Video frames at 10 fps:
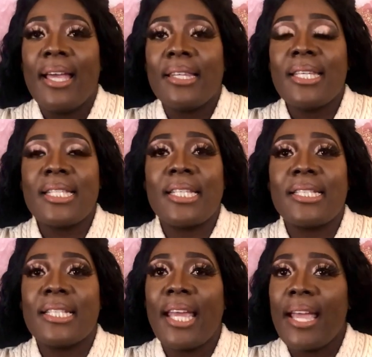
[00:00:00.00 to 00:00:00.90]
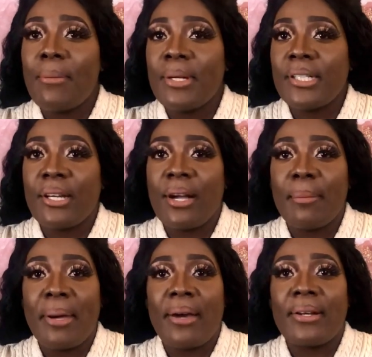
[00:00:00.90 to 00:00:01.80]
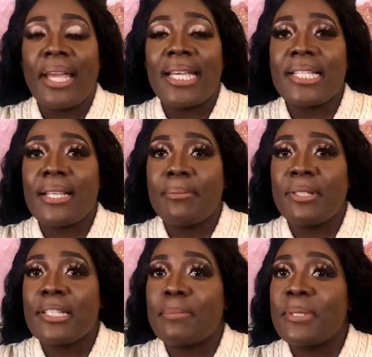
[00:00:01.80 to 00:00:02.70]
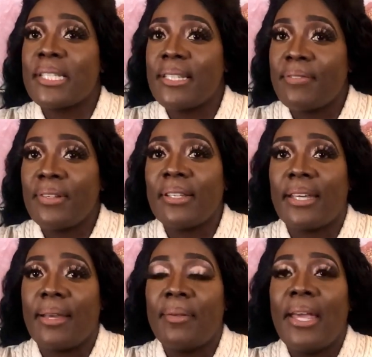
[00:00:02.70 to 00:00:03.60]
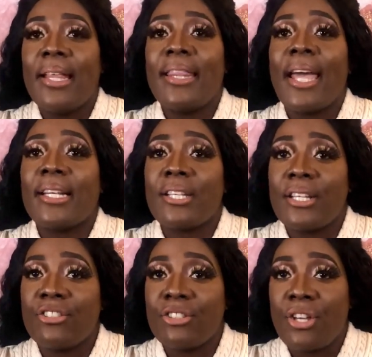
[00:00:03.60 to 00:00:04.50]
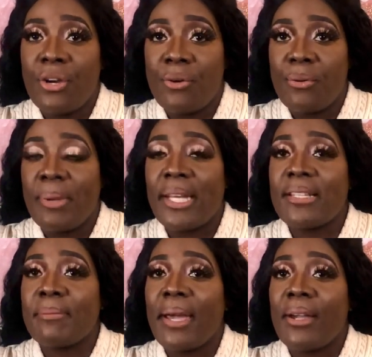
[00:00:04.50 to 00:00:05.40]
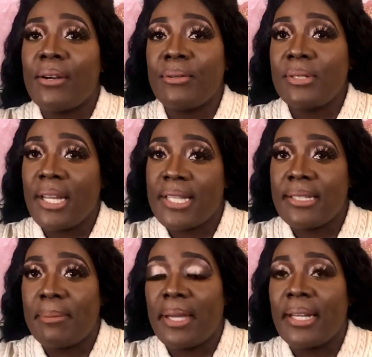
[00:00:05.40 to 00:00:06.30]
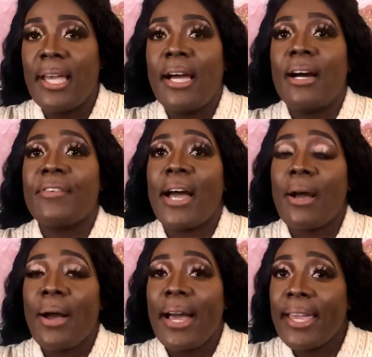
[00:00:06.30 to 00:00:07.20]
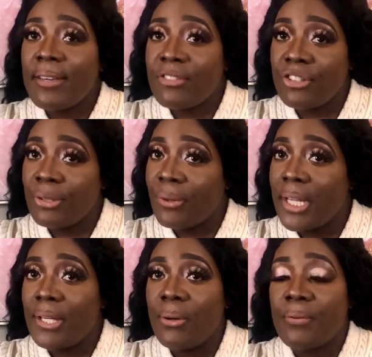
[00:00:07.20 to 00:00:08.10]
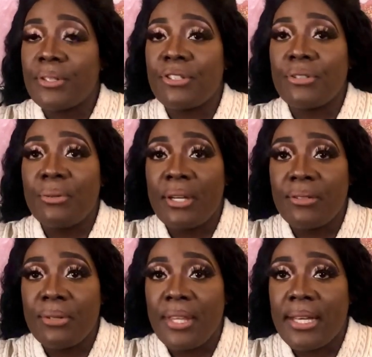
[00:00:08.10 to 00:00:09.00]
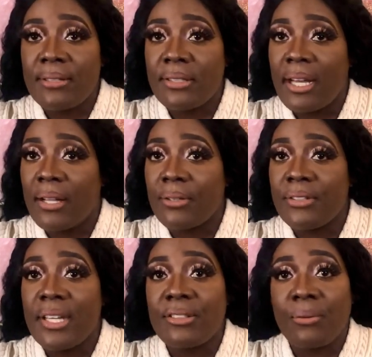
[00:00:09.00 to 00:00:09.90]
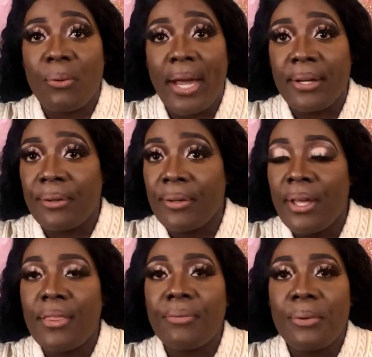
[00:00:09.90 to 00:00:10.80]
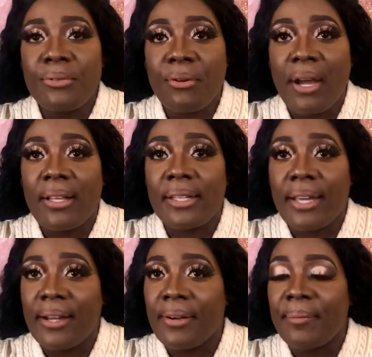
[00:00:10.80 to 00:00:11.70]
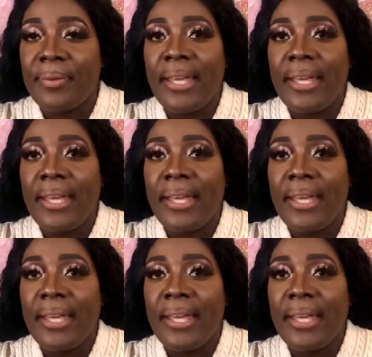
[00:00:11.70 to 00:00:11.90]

Listen, today I want to talk about a subject specifically that touches home. It is my own testament of how I have generated over $200,000 as a writer through trial and error.